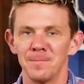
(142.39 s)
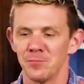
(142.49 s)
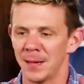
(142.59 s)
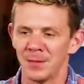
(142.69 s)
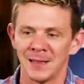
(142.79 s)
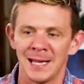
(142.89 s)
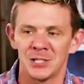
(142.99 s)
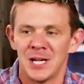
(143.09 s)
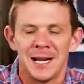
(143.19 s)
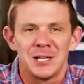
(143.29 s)
Maybe
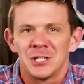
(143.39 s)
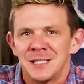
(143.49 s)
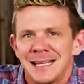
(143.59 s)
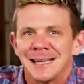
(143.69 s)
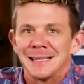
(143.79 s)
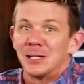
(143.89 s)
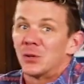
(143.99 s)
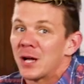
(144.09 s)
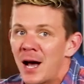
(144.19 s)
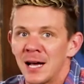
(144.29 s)
that Jetta just needed a
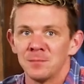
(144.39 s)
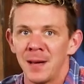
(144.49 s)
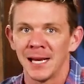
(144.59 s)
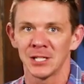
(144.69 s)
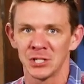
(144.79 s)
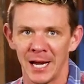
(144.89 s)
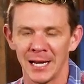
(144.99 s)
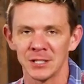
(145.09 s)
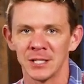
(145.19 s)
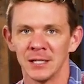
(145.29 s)
little cosmetic
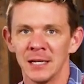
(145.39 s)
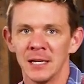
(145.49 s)
change.